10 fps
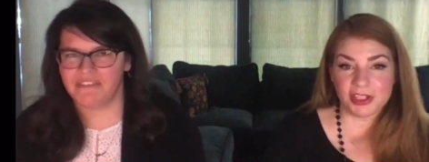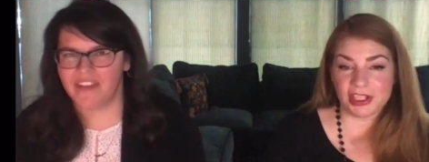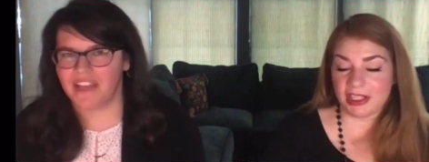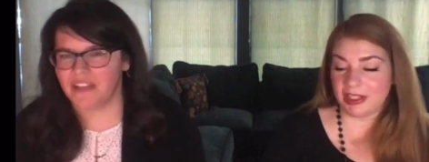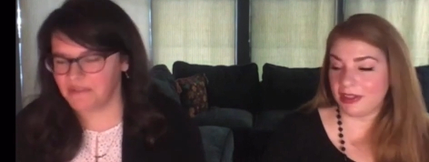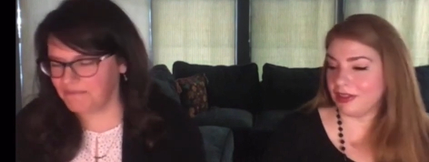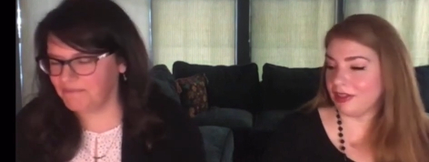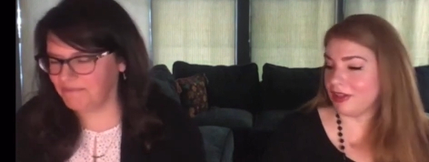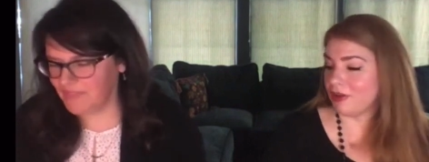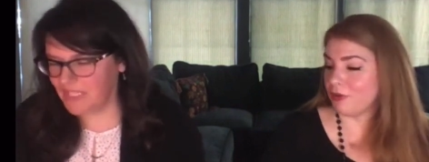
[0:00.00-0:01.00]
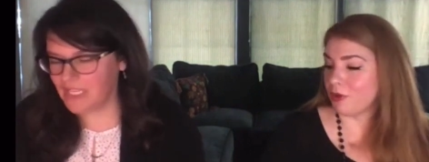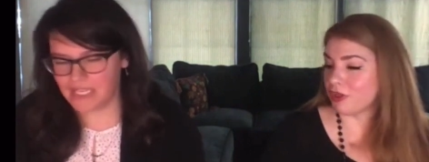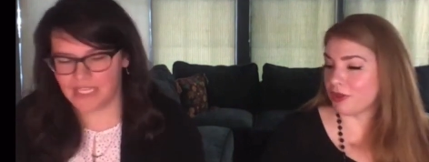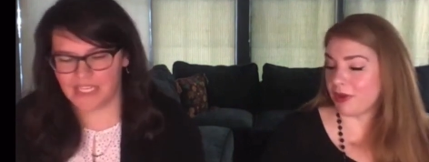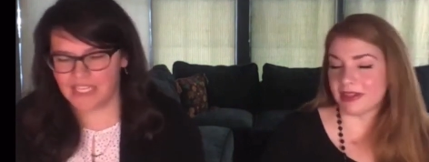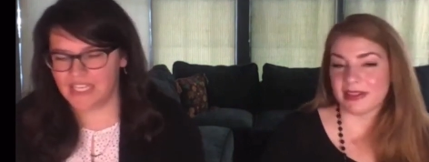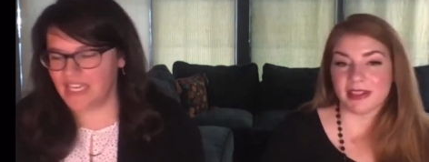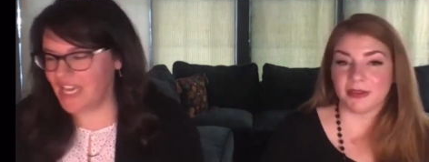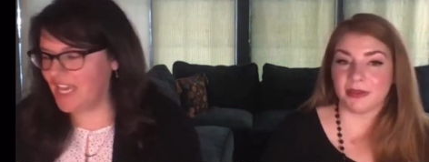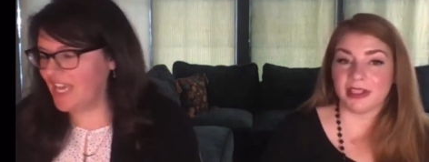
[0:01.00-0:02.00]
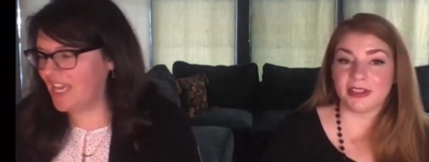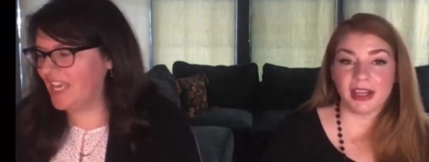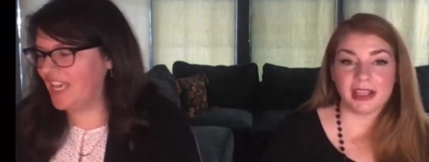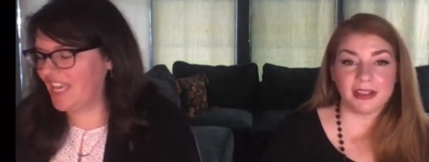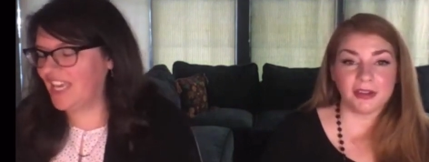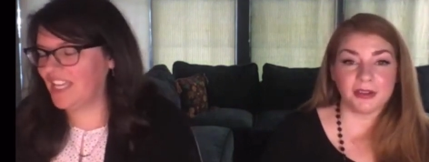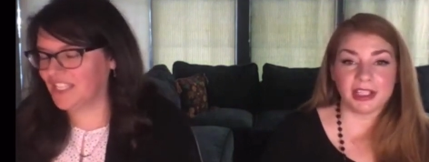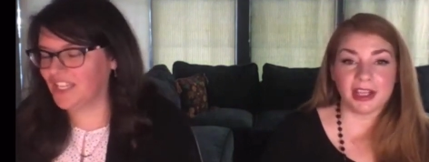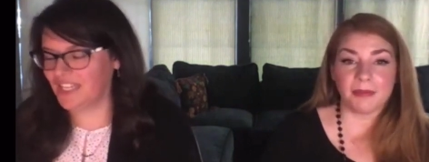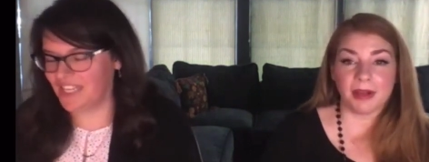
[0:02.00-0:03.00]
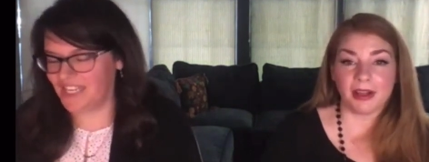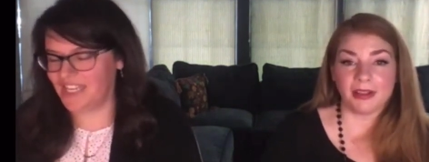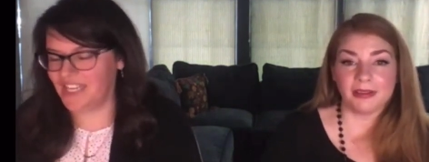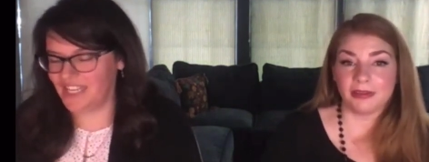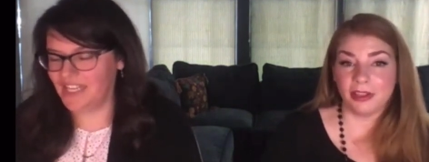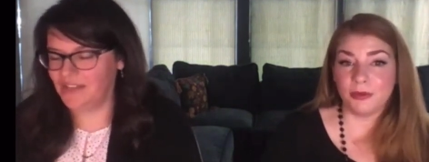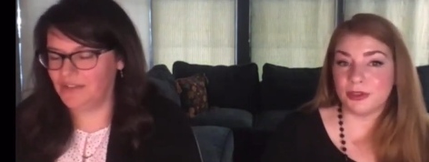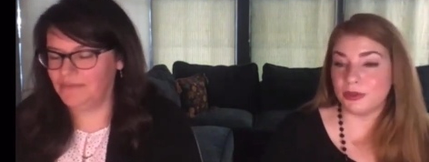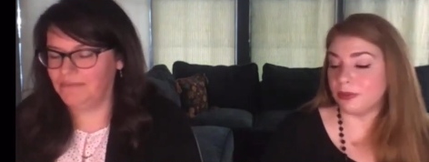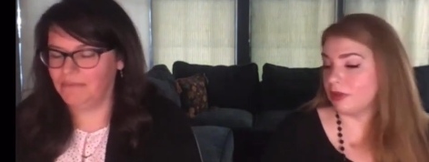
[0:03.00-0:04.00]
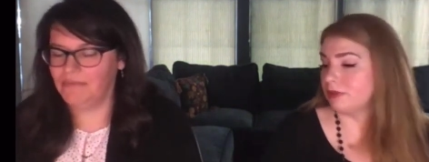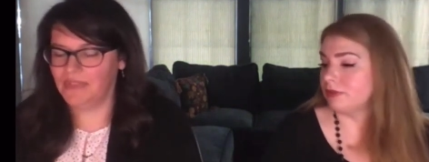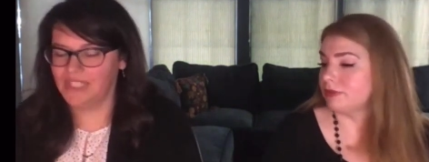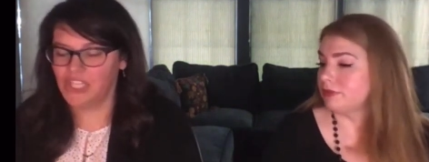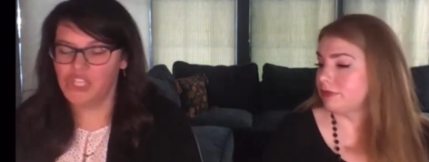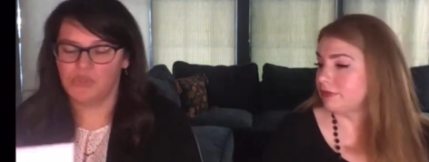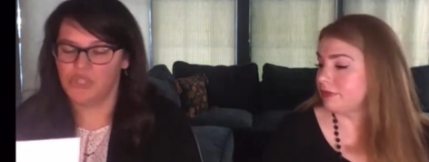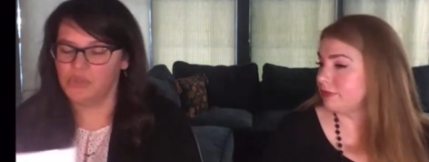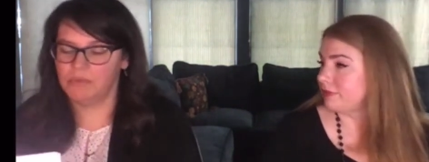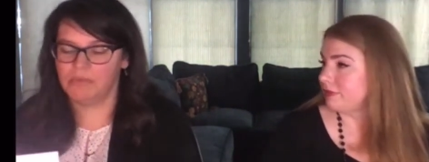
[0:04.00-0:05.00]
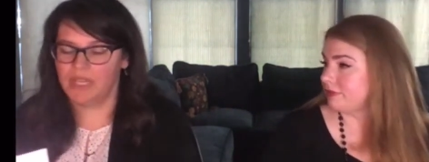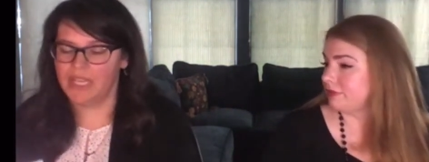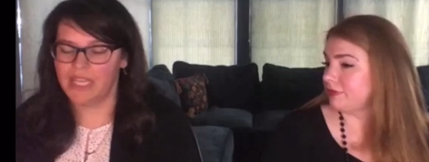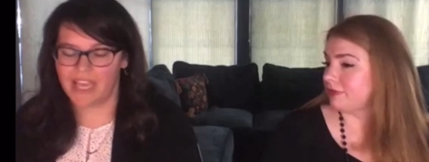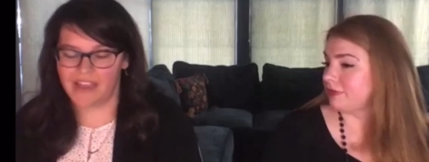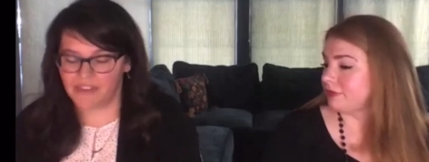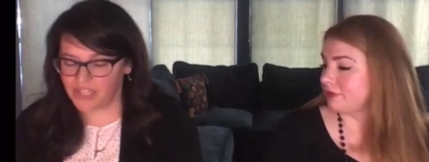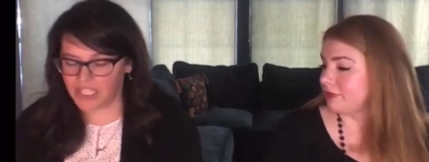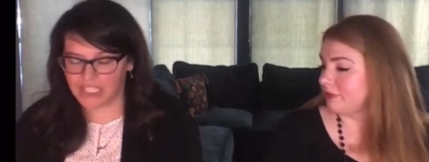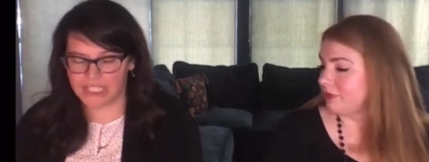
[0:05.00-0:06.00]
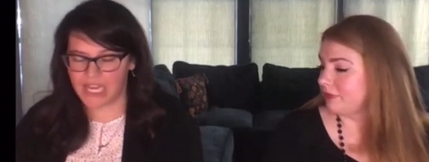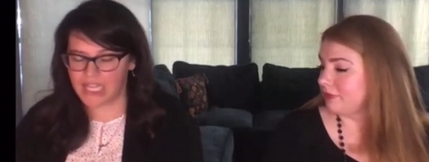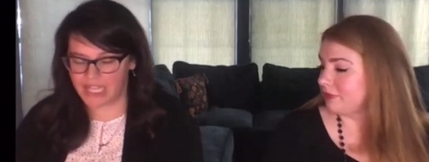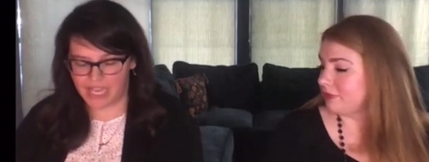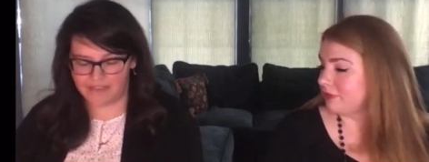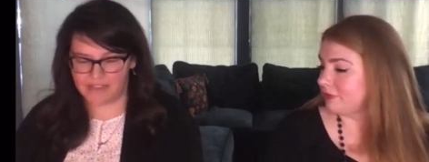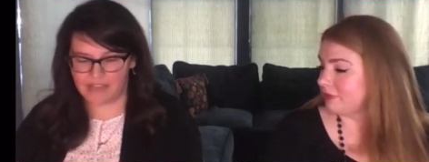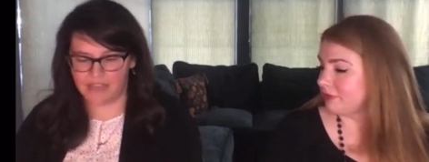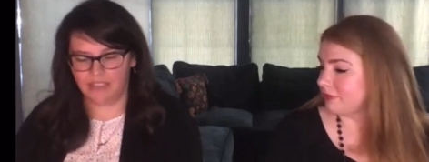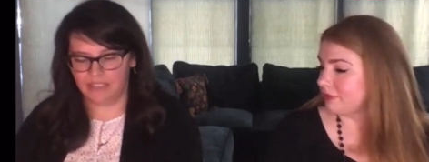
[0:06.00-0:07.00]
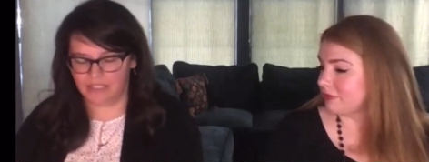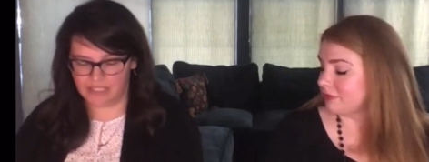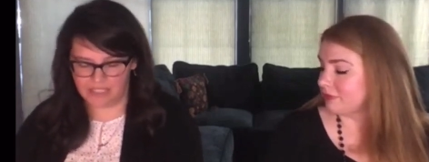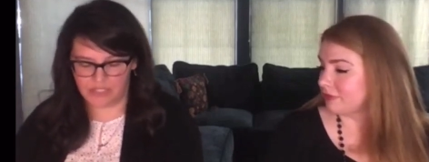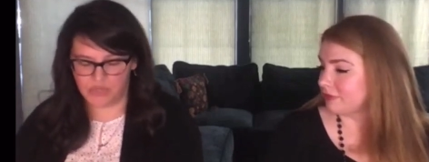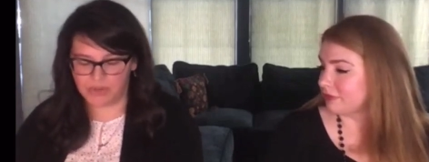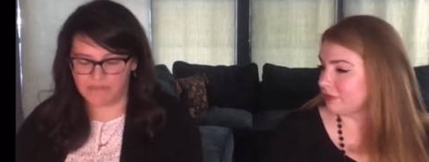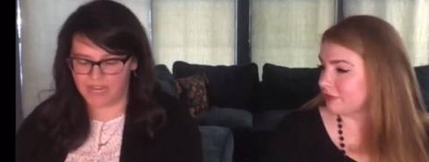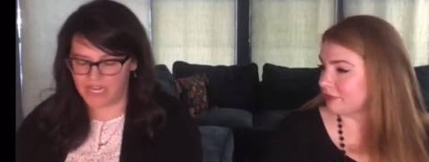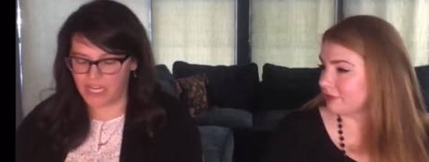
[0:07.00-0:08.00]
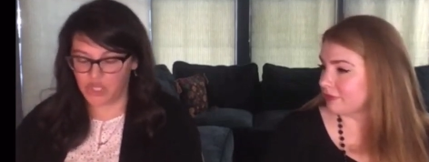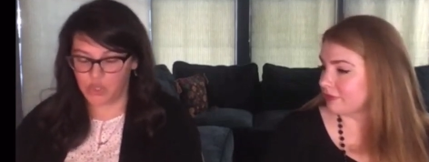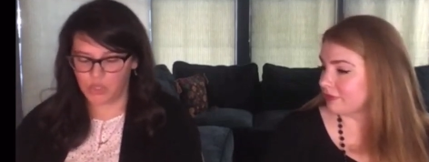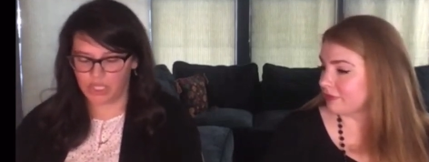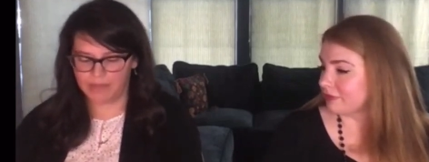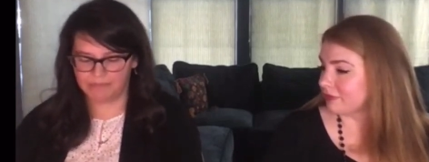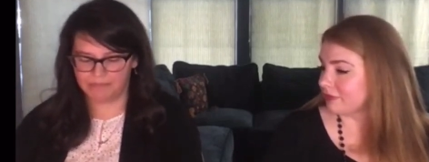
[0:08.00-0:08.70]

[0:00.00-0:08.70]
Speaker 1: File. where she was. So it's great. Go it's look it up on YouTube.
Speaker 2: It's on YouTube. I think they have it on their site. They have it. It's you can find it. Google it.